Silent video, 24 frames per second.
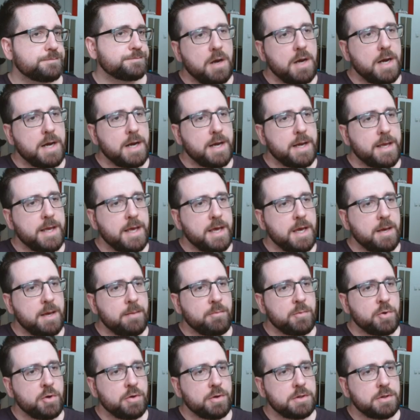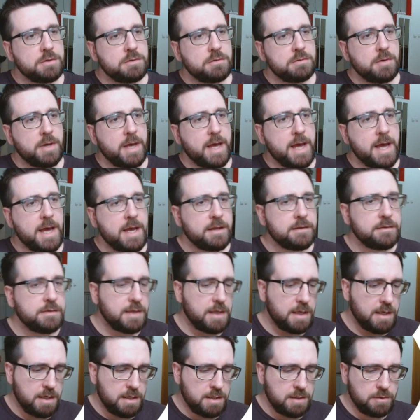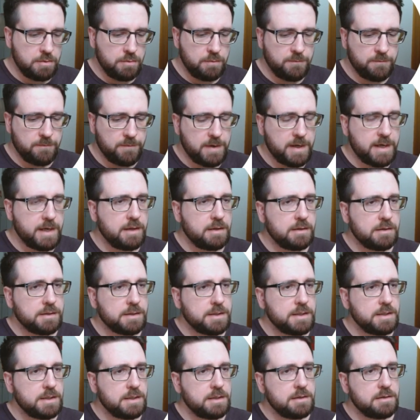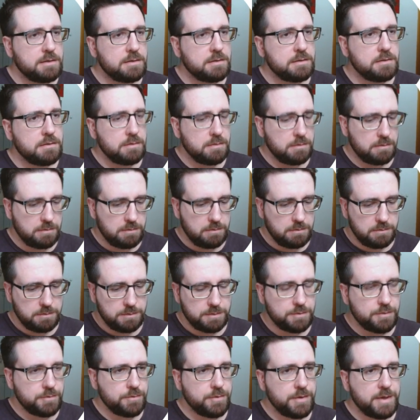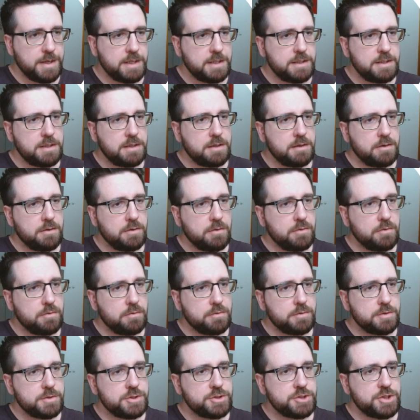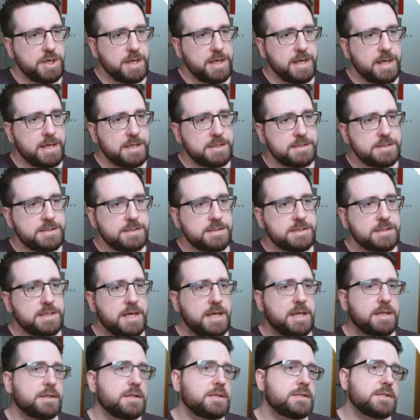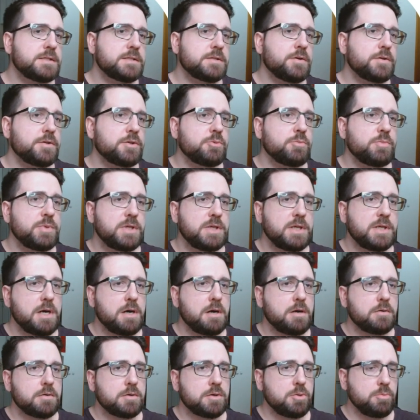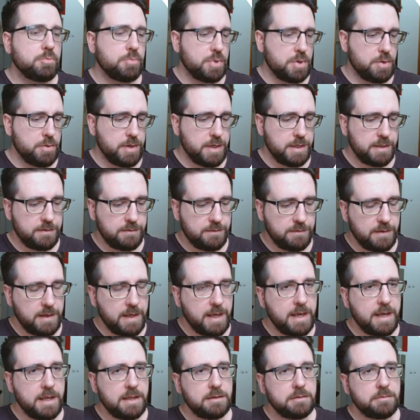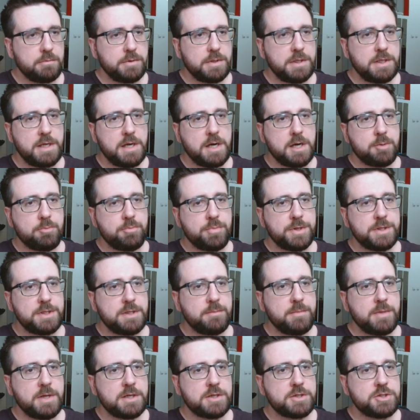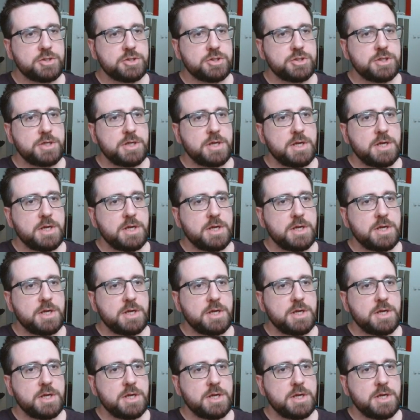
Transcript: I am going to add a new file here called radio.js, and this is going to be our component, and we are pretty much